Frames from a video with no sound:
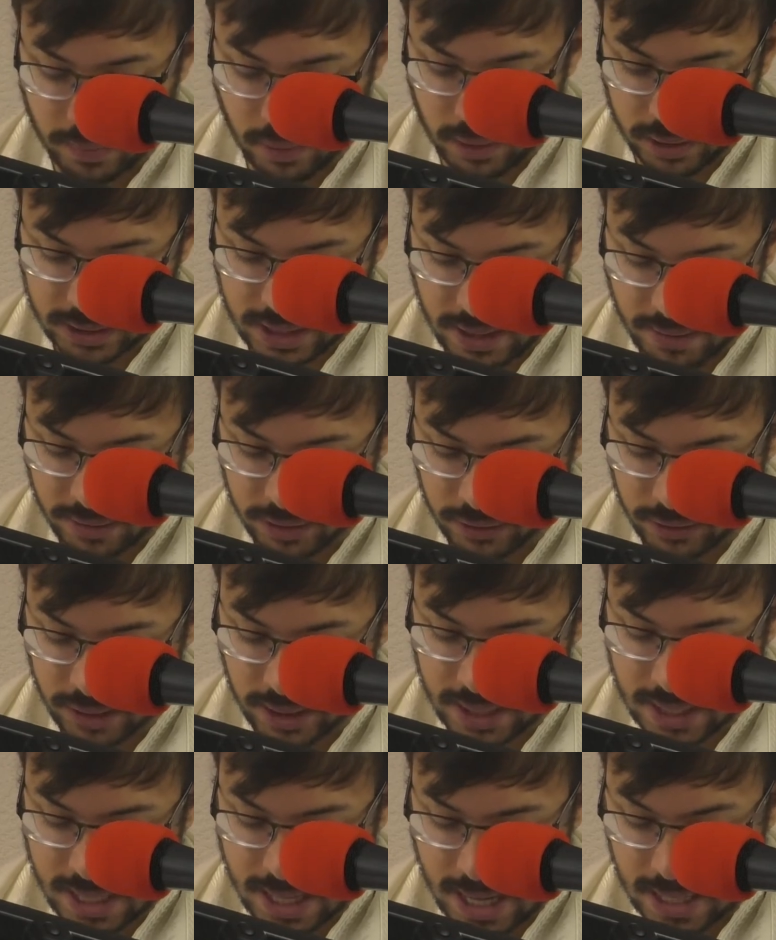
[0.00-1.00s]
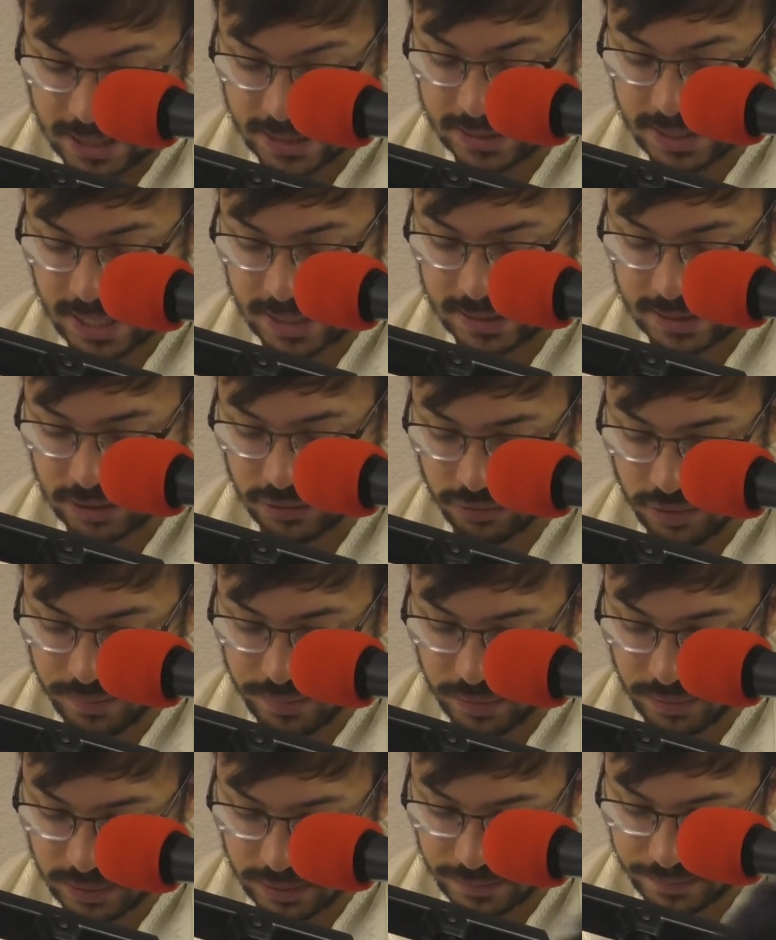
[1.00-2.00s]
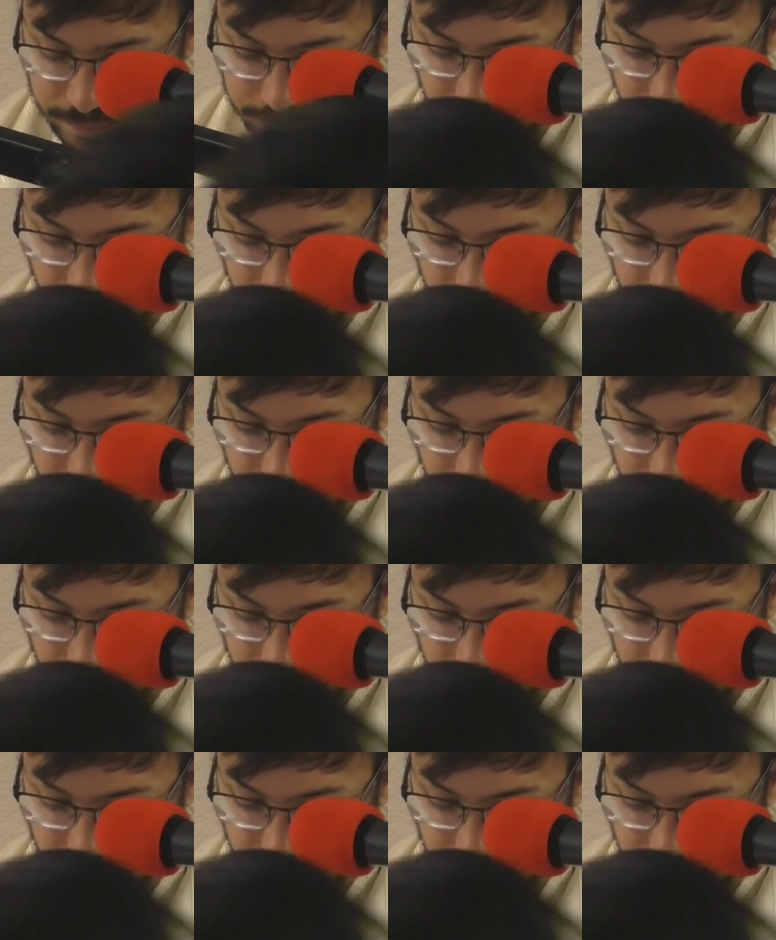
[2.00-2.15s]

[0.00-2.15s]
more territory, and exacting tribute.